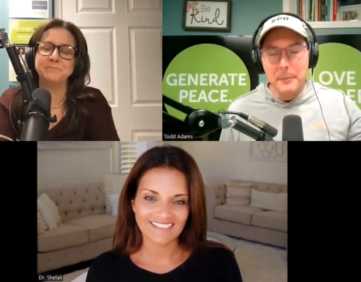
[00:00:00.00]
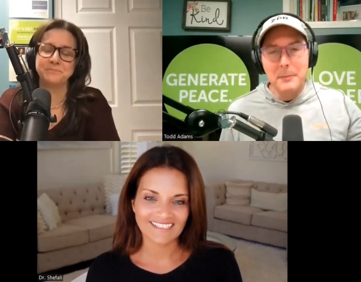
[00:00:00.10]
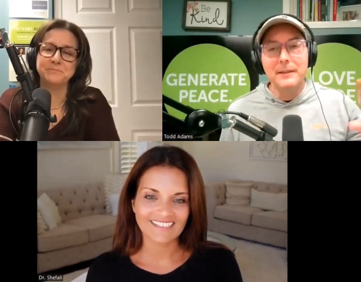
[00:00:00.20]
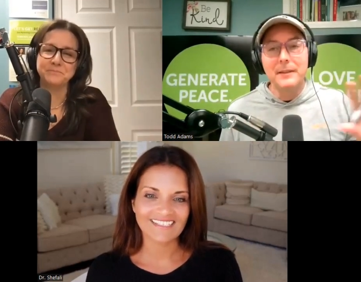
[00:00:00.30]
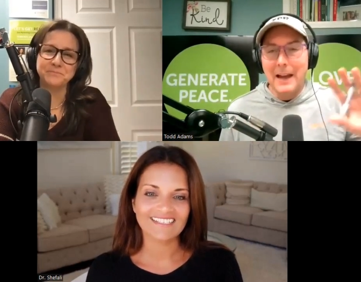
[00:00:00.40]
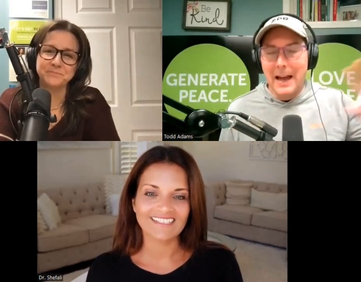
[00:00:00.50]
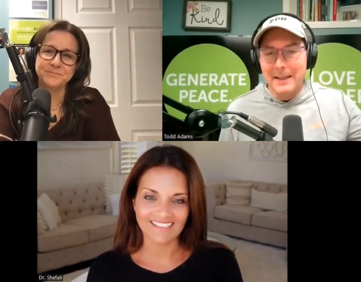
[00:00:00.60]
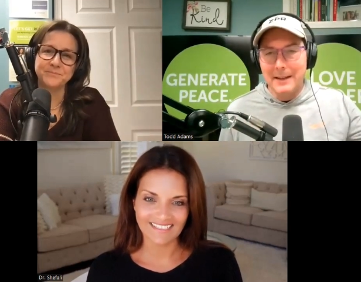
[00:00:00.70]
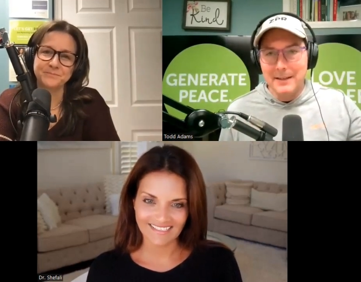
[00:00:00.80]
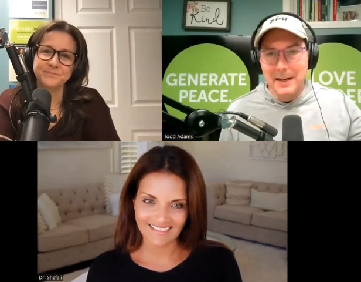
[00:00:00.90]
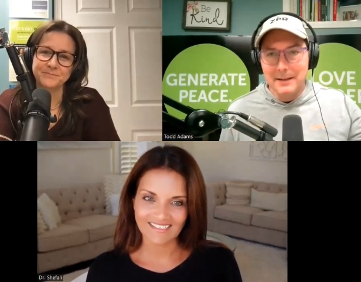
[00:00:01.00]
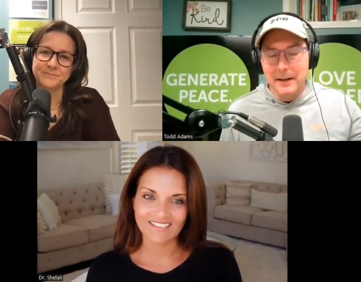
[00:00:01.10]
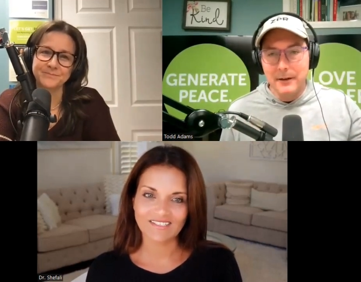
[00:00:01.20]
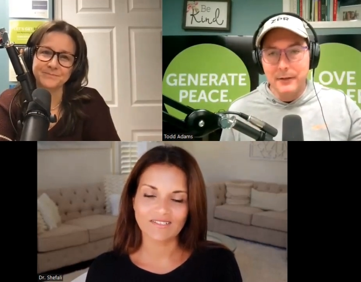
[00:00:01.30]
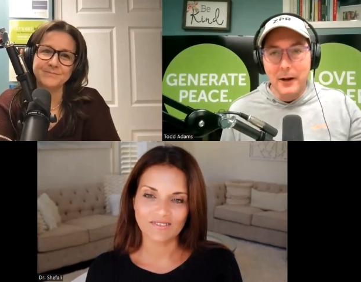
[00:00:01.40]
Speaker 1: mm-hmm. to happen is if cathy's
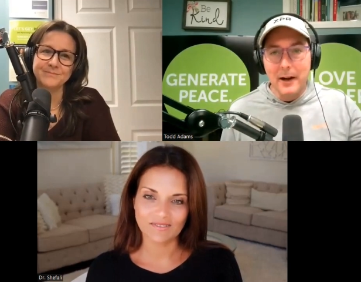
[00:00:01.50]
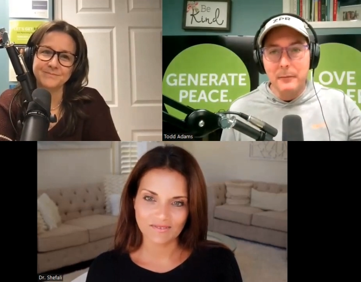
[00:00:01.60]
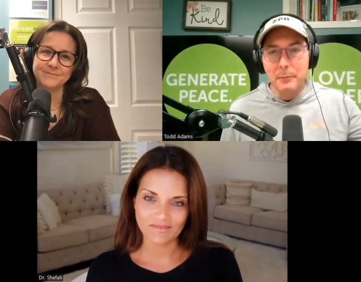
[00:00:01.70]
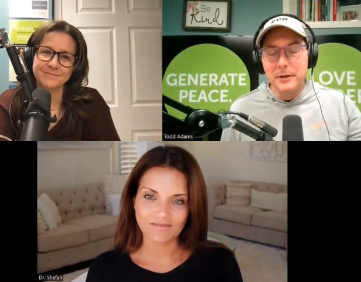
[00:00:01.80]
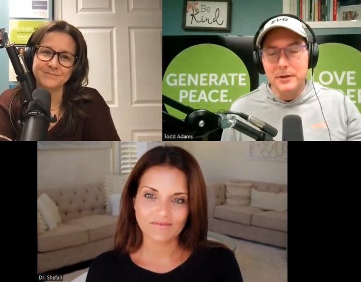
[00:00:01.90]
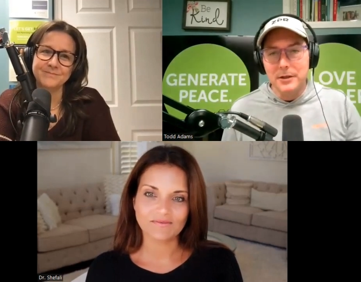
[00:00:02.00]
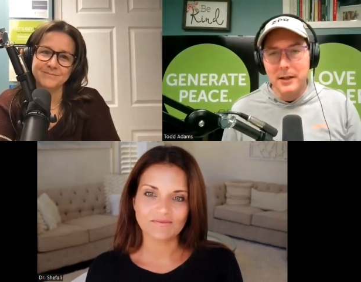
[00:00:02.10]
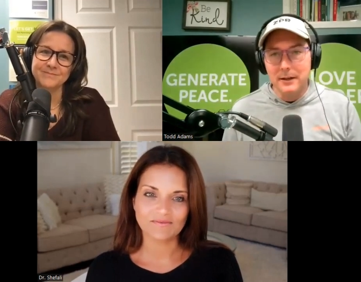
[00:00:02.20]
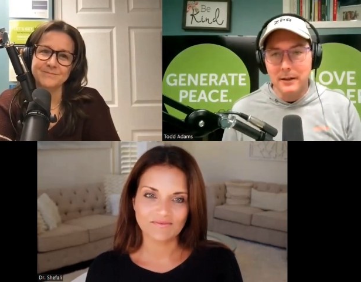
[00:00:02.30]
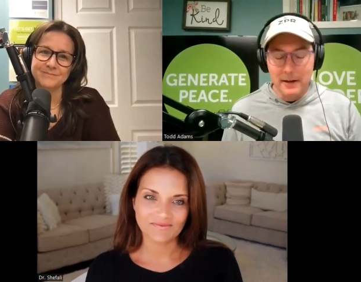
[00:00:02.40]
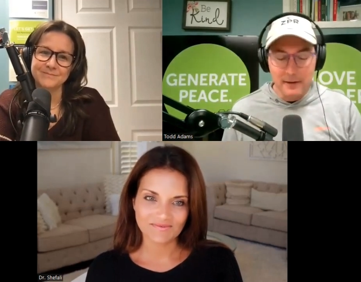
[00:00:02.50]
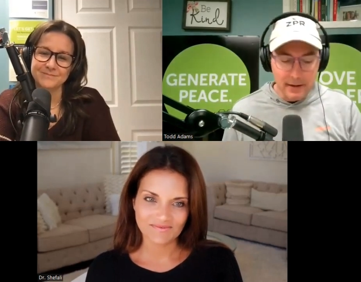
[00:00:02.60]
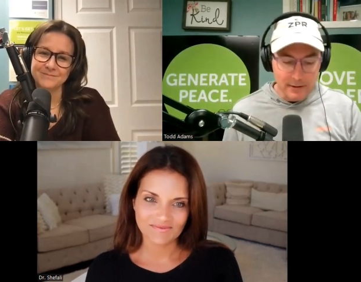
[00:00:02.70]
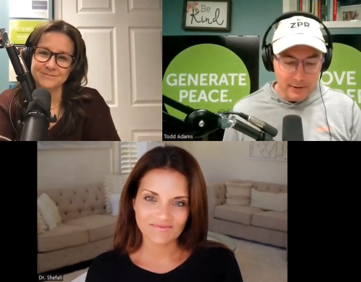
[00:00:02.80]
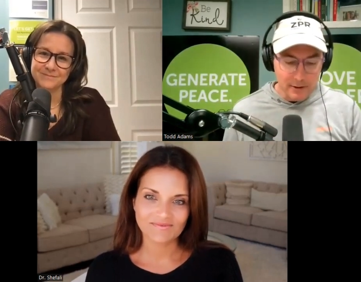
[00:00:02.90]
not there so i appreciate
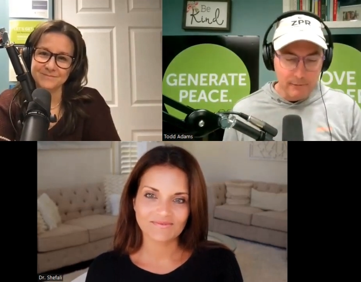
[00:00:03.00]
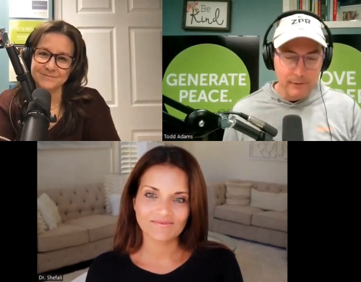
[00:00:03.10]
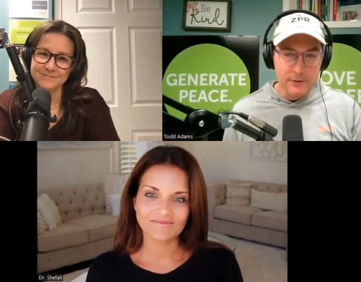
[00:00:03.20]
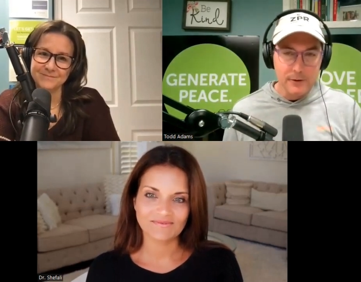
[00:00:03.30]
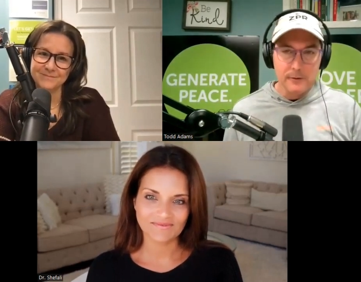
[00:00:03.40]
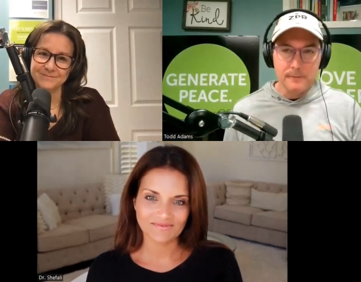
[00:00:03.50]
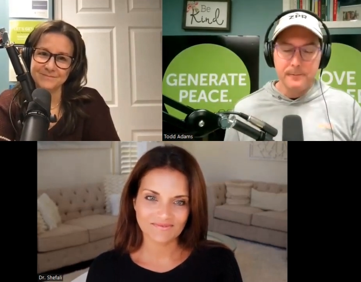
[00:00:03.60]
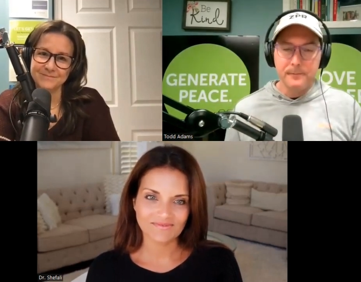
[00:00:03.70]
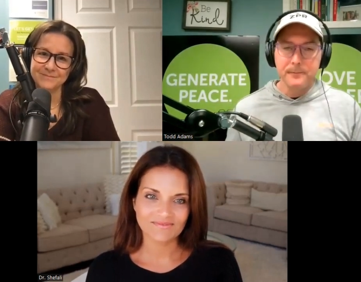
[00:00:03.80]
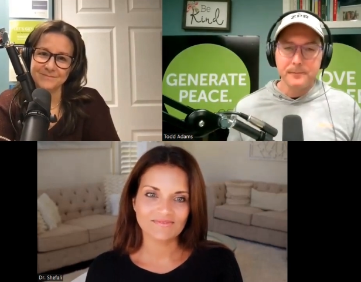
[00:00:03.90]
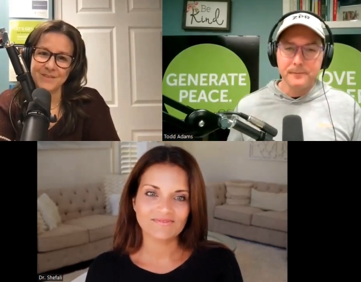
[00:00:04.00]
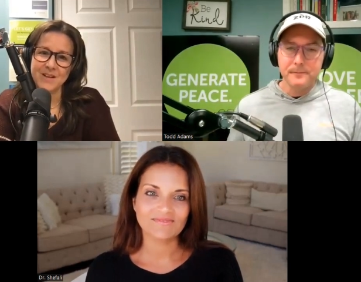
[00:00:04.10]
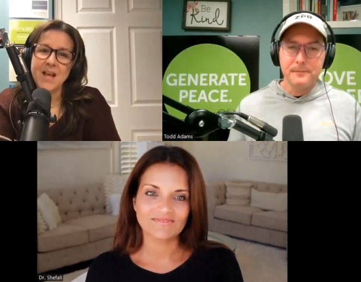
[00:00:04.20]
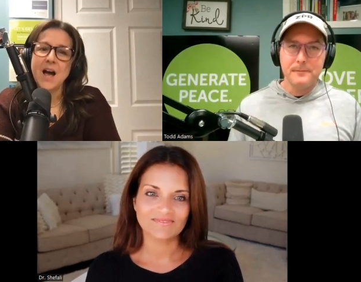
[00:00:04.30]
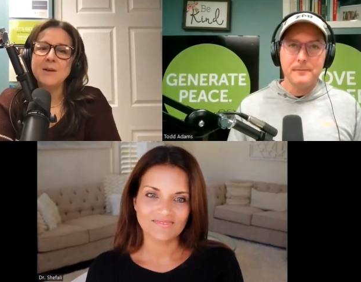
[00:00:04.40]
that that share for sure
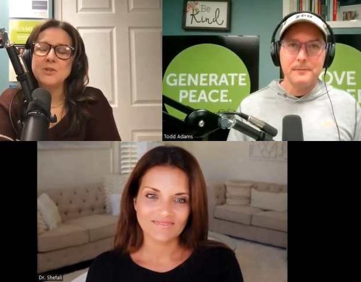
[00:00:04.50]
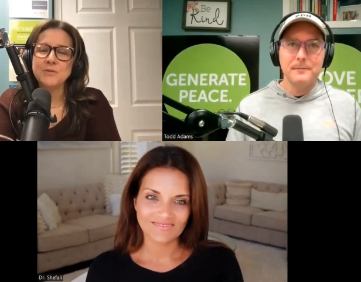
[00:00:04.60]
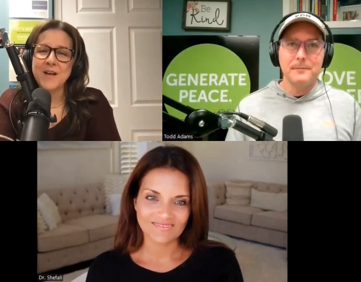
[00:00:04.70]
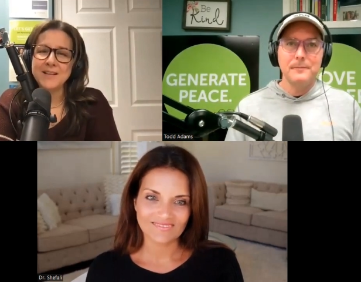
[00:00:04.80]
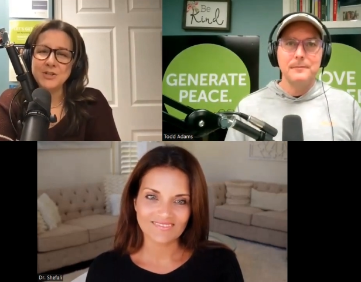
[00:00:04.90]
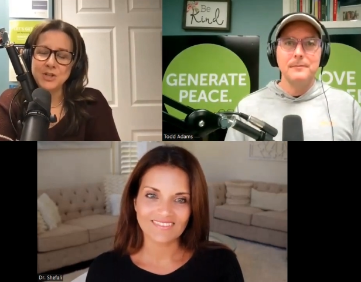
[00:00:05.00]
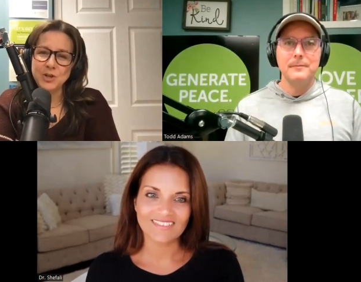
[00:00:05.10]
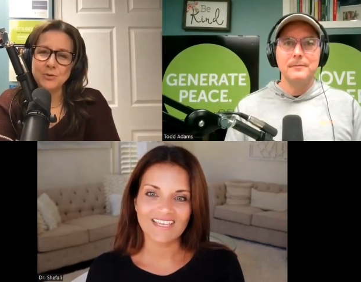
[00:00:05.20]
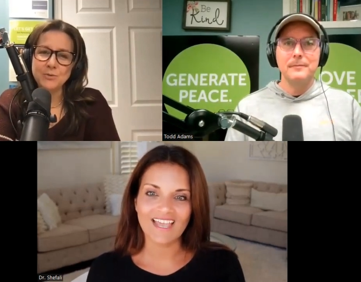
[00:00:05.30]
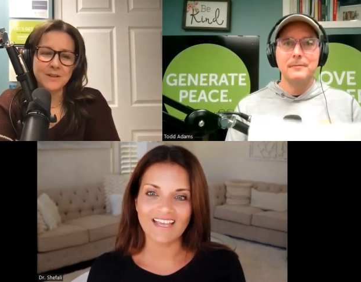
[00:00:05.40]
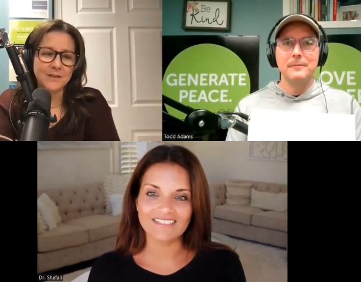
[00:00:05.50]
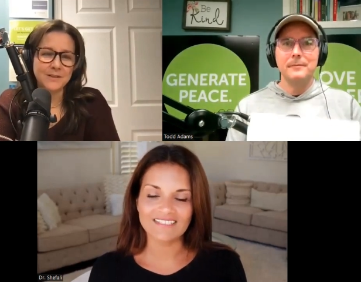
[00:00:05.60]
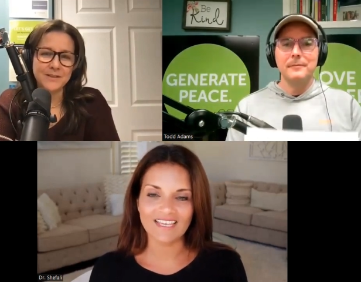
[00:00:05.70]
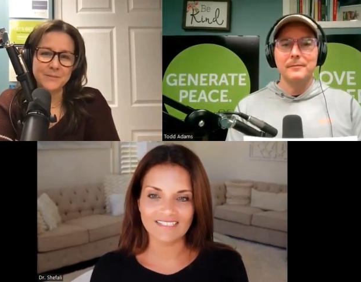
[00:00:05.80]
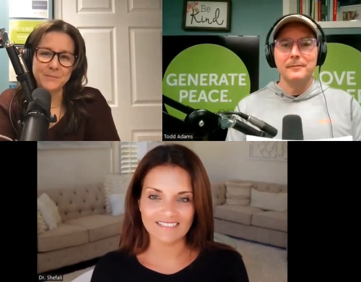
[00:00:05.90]
Speaker 2: uh shefali do you yes,
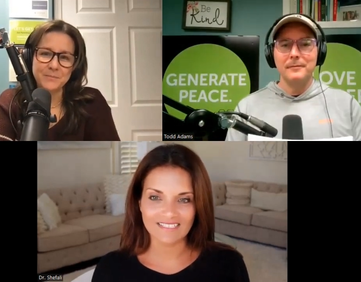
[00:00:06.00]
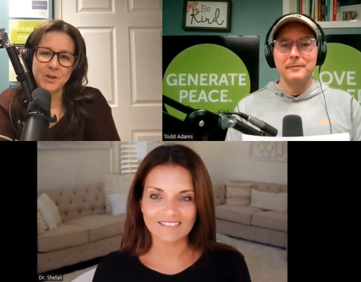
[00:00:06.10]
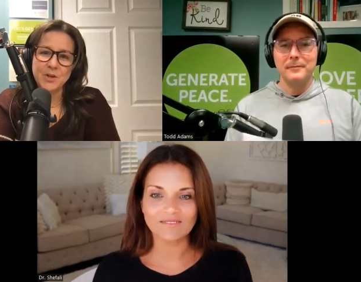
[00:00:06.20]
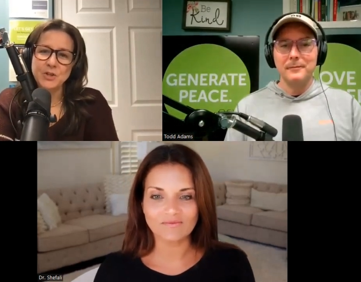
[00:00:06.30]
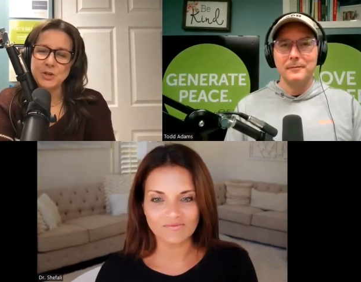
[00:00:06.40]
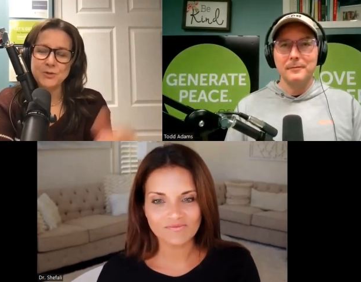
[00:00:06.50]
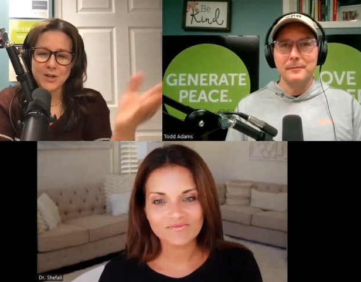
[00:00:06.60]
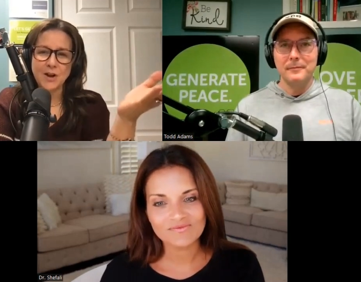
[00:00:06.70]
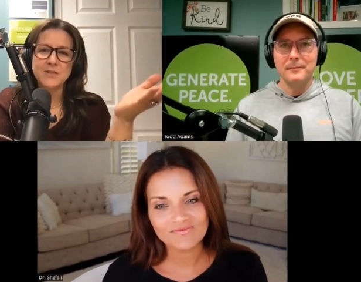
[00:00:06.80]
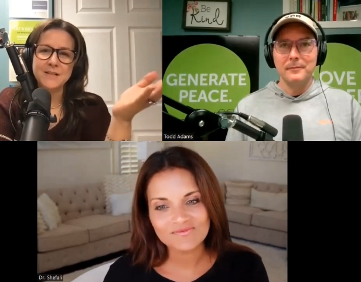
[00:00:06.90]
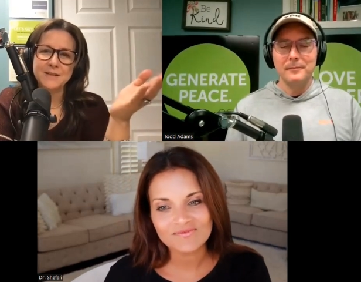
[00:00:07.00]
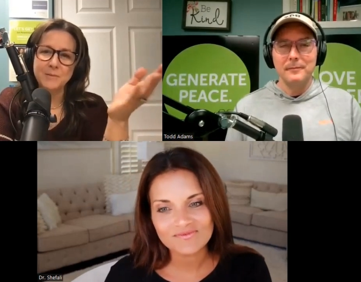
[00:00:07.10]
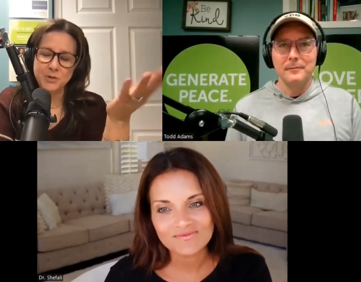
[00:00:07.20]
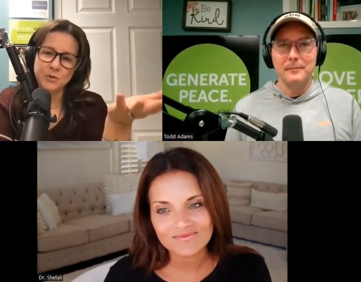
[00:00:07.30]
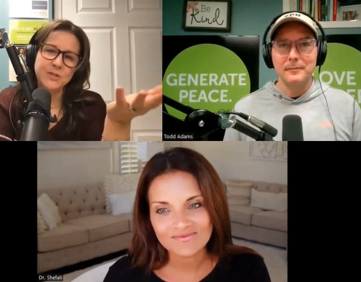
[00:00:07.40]
yes do you talk to
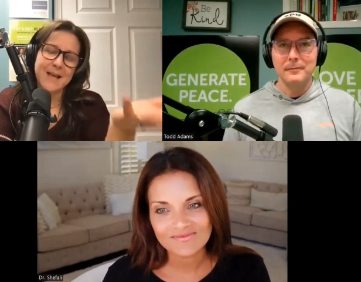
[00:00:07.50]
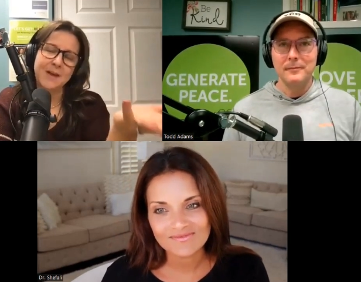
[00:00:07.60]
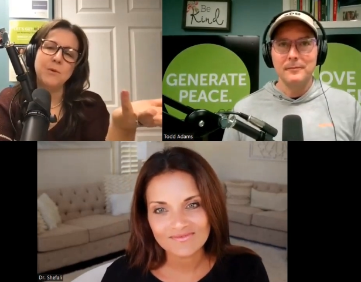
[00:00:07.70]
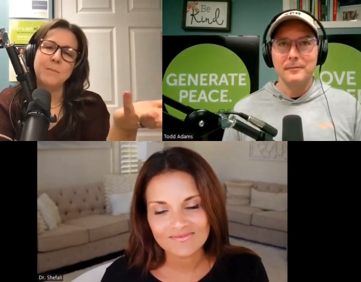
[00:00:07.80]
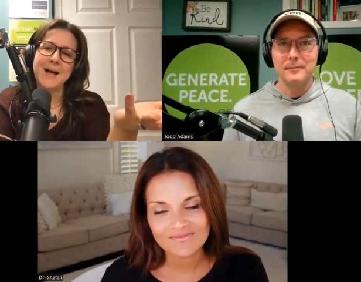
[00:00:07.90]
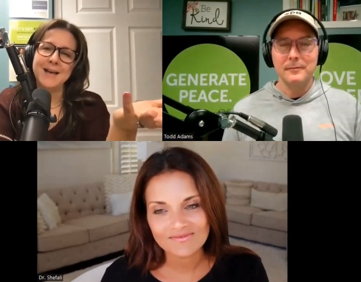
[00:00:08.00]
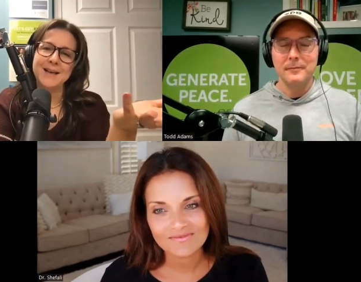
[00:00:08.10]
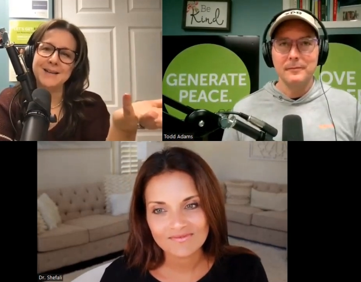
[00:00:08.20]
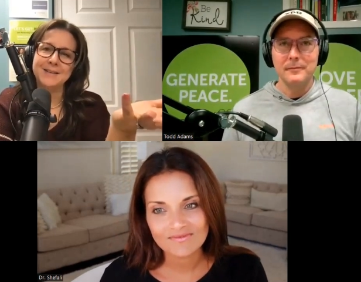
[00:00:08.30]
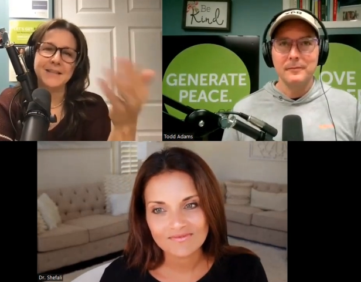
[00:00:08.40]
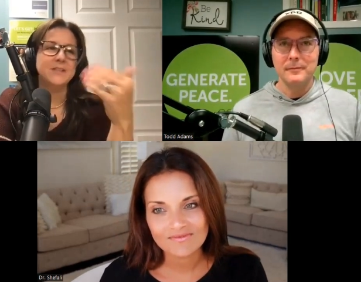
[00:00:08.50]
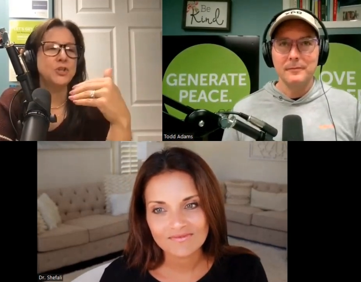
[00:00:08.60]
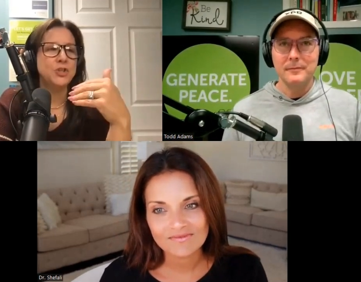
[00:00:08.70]
do you tell maya like does